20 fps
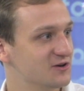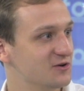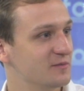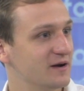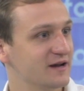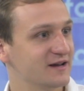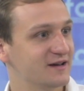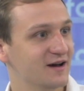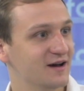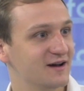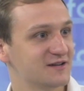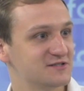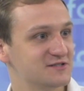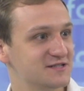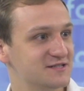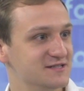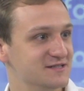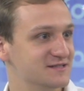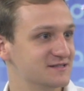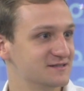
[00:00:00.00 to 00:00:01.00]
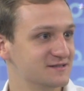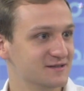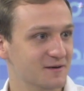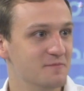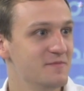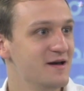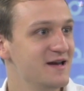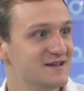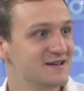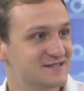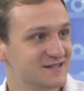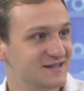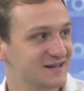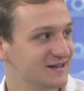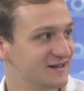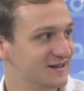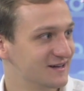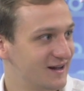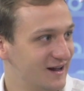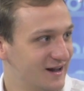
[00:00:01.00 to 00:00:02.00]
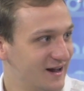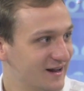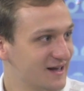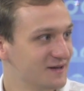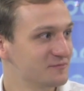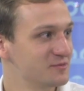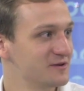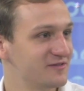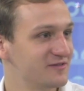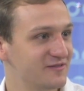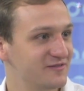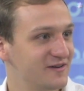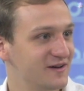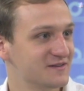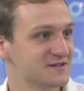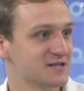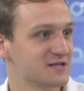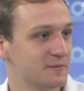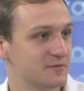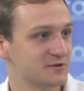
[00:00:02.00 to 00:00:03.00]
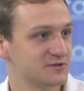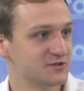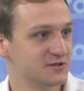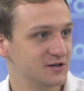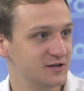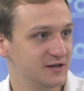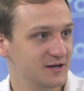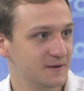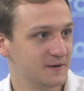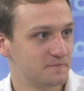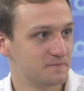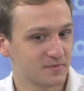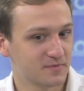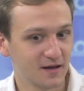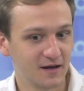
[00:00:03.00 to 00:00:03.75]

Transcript: Oh my gosh, this is amazing. I can't believe I found this opportunity."